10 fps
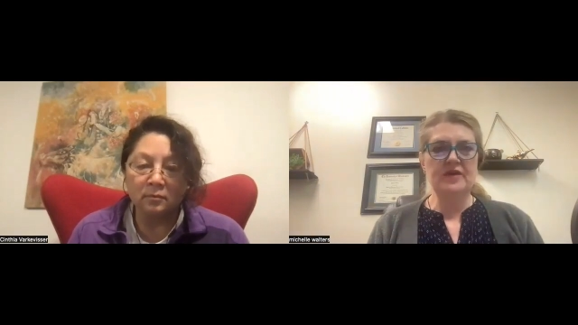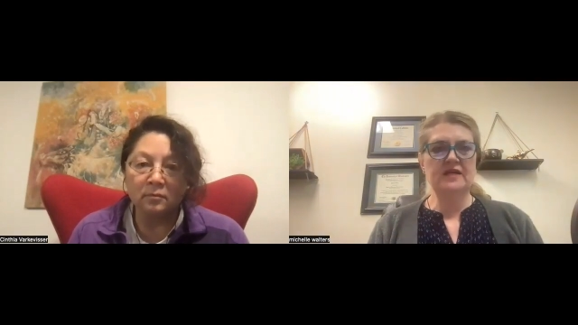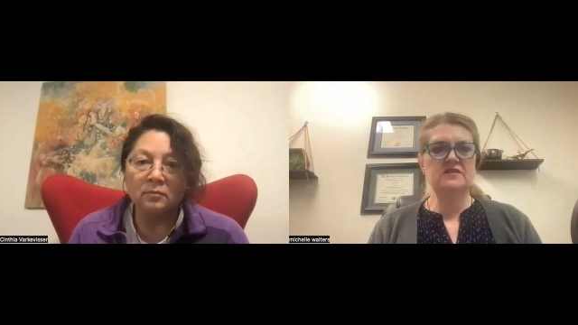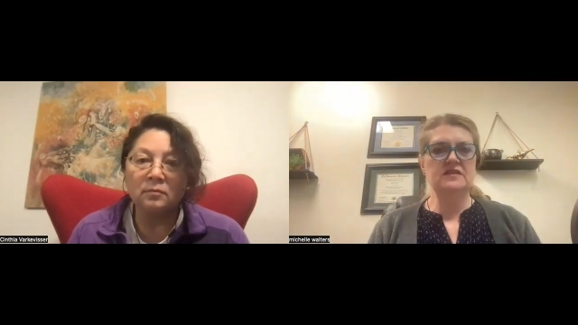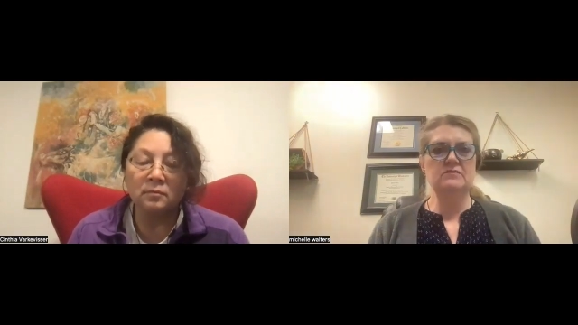
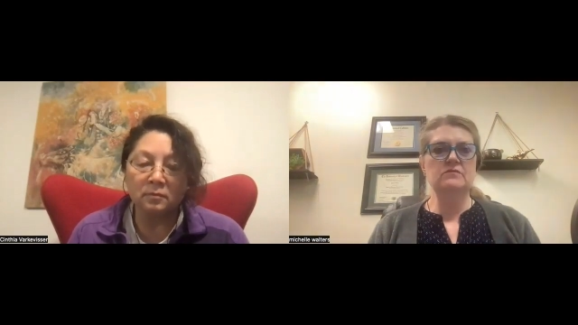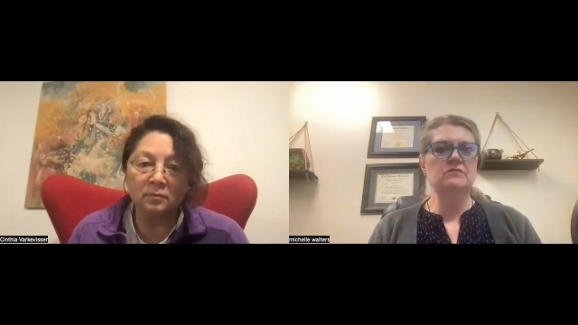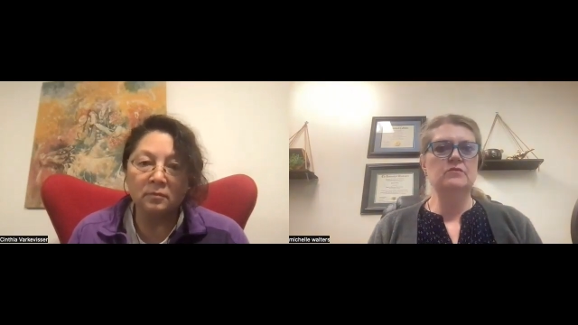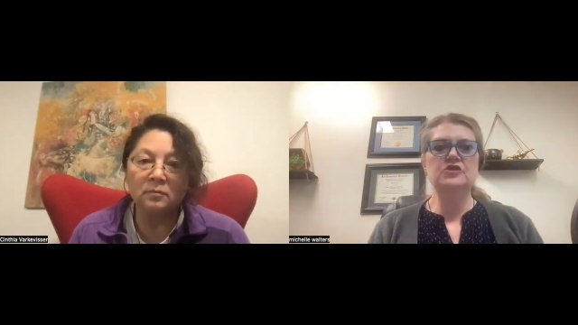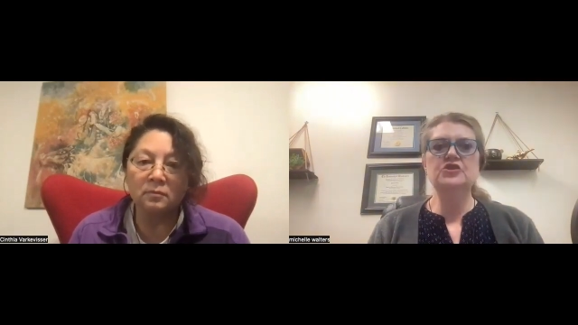Speaker 1: topics
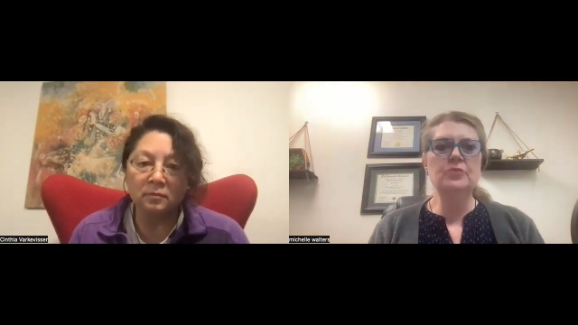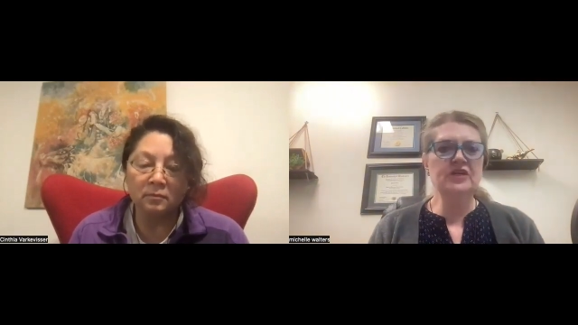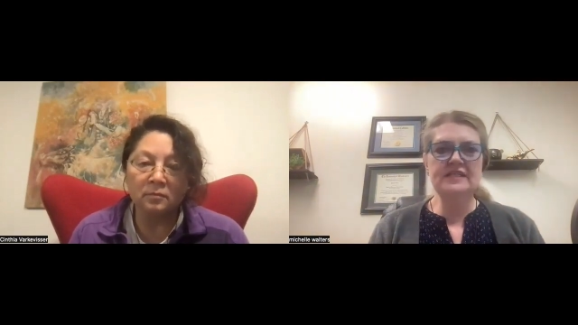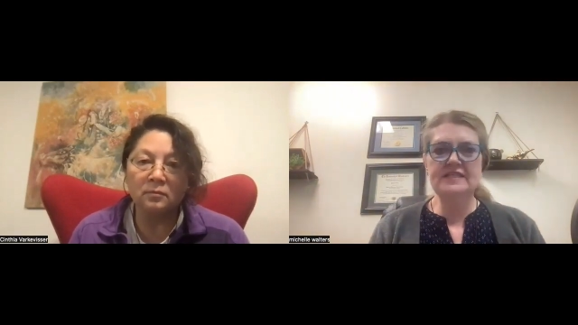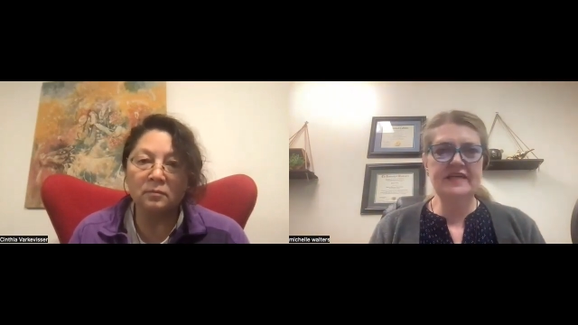and what you're
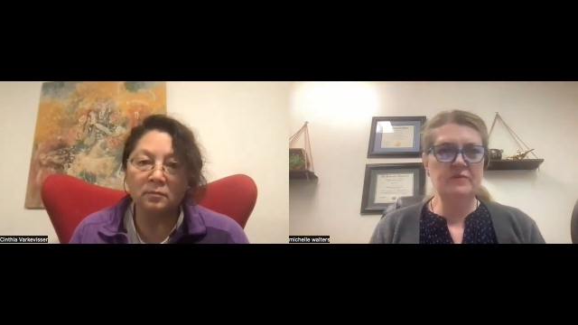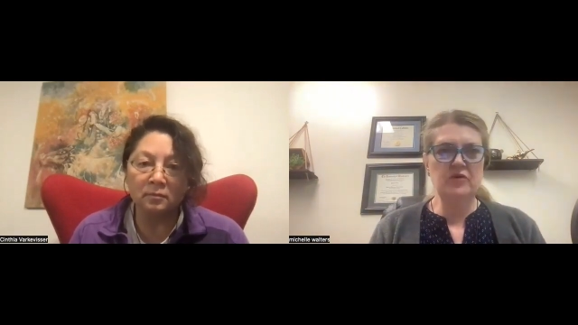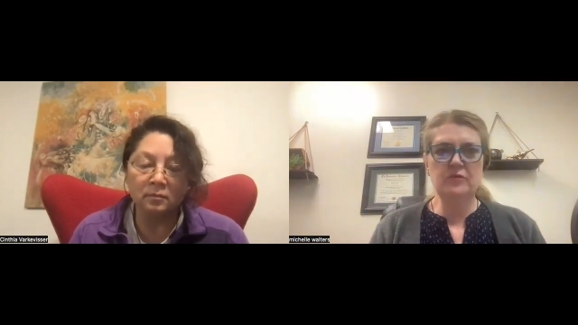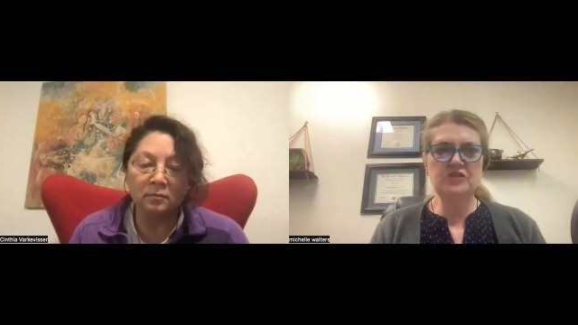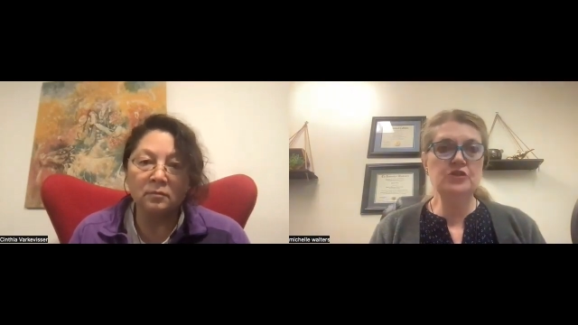bringing to the
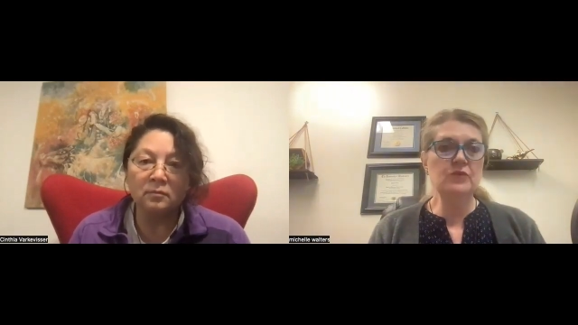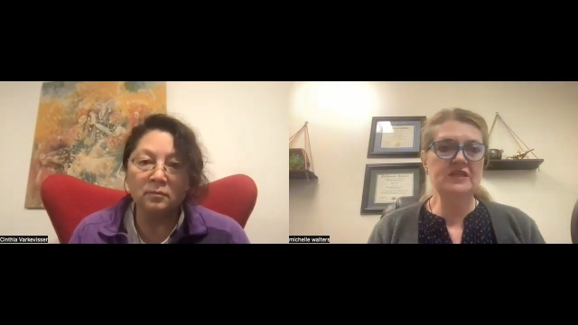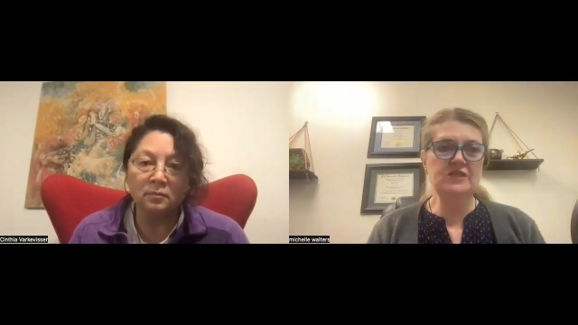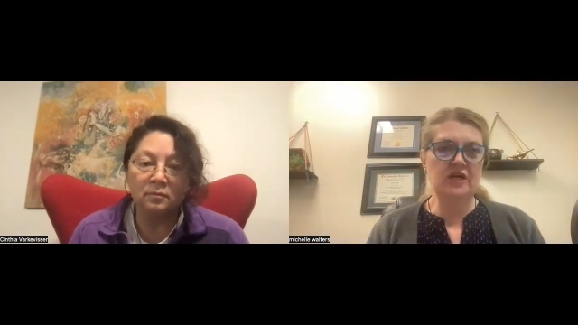table and what you